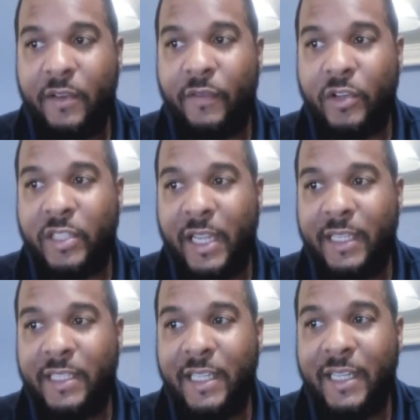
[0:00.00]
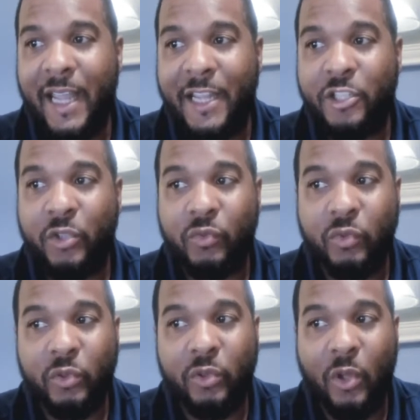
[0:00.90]
Verse 18, "And to
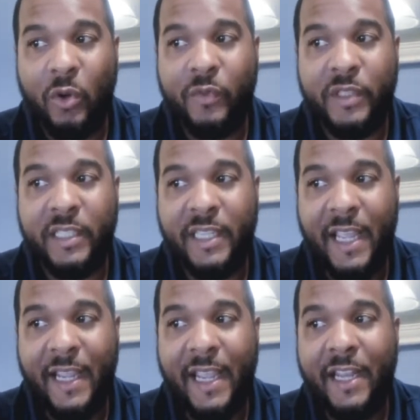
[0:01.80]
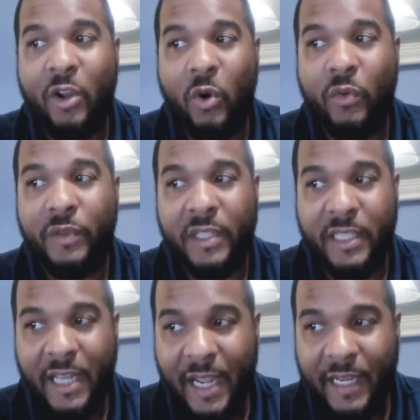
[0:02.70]
rule over the day and over the
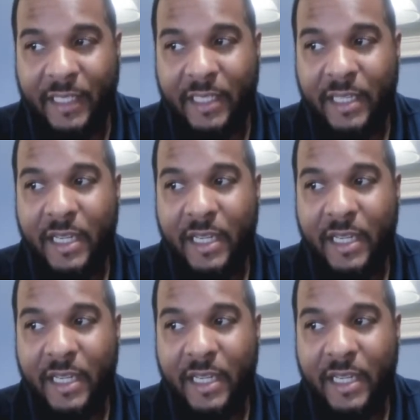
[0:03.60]
night,